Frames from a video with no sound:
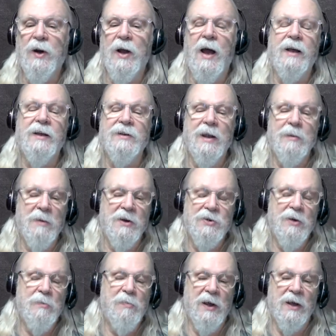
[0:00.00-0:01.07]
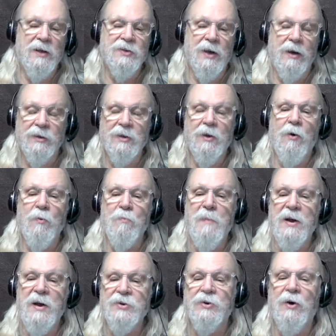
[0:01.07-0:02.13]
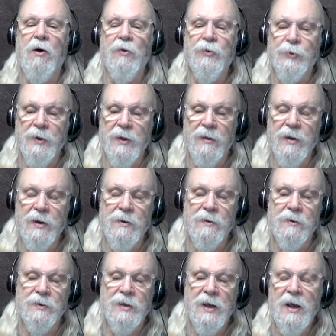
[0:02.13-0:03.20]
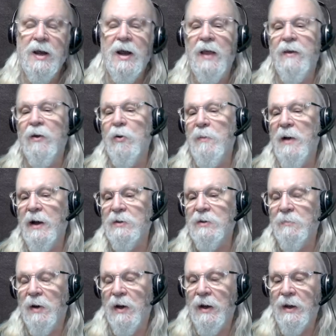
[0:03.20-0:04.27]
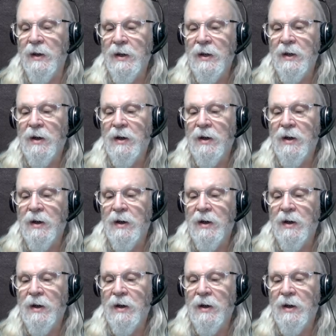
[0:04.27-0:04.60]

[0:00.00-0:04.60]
I can take my GPS out and go measure all 3 of those, and then go back to